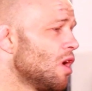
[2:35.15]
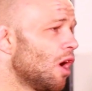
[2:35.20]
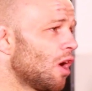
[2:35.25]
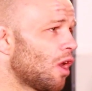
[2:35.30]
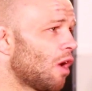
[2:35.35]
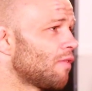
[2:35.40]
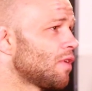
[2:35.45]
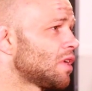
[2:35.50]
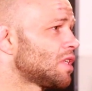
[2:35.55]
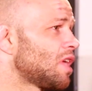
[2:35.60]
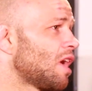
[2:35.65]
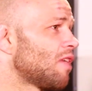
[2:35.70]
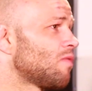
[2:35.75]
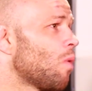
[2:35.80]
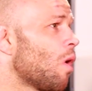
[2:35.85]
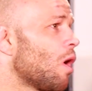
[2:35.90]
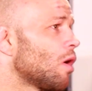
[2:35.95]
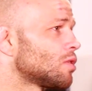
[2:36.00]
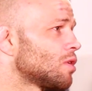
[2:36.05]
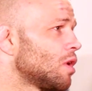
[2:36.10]
and obviously I've
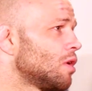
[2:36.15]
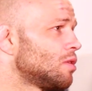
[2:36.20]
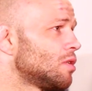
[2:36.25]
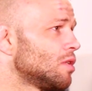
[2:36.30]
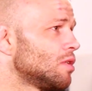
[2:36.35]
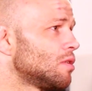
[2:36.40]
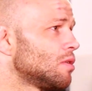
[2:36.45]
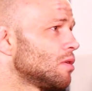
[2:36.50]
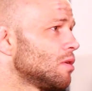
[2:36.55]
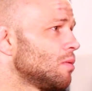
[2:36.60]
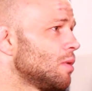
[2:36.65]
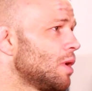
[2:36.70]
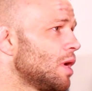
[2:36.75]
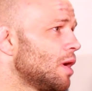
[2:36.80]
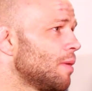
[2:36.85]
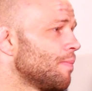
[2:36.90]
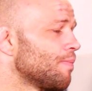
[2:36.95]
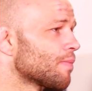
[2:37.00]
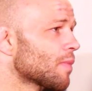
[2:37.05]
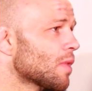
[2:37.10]
walked out
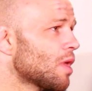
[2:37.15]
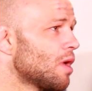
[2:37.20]
into